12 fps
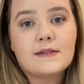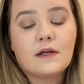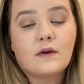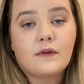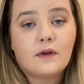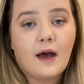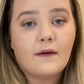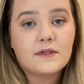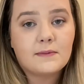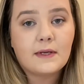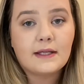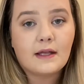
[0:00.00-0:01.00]
So if you have
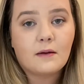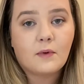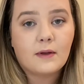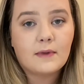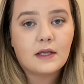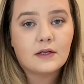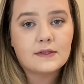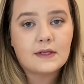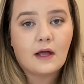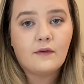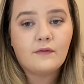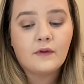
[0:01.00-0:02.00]
to make that appointment
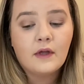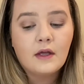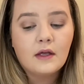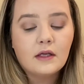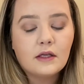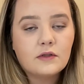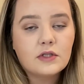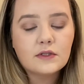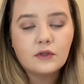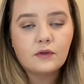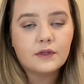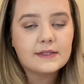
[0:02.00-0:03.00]
yourself, you just
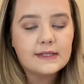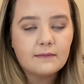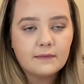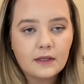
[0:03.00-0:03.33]
Google the same thing,